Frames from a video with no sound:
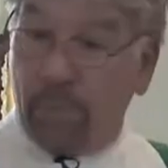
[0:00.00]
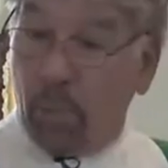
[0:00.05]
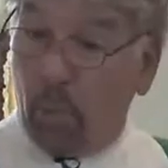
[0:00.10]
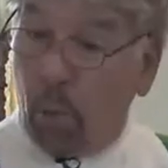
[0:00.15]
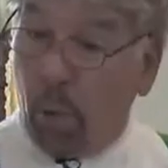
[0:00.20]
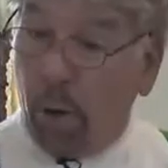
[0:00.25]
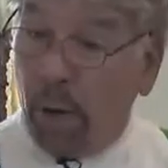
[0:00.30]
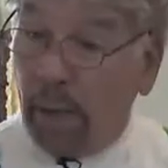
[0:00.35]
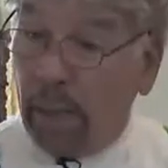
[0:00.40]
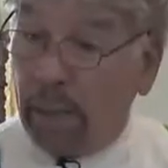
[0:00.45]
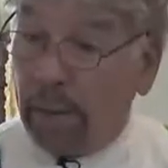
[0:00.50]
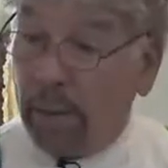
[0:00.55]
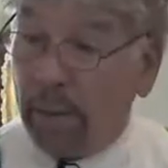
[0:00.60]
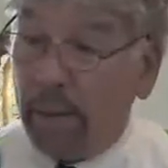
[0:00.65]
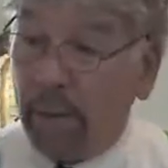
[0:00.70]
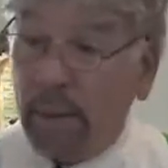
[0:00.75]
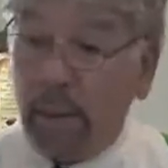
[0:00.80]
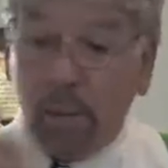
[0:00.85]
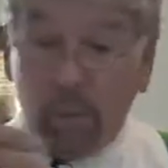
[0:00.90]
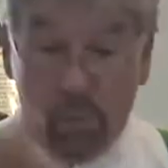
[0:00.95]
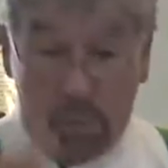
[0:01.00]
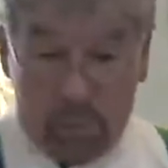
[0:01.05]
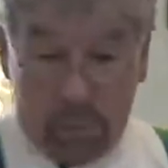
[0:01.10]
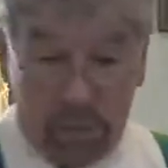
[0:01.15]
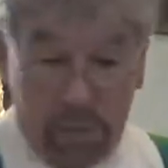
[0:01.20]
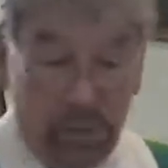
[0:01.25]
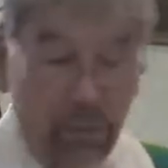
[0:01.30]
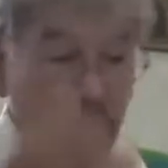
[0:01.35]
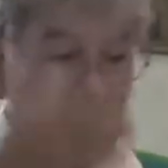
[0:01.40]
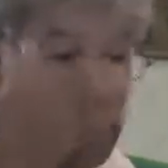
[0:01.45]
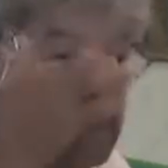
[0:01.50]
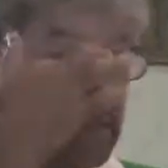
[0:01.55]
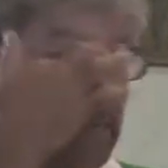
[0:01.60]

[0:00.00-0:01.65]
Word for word: One, what we're doing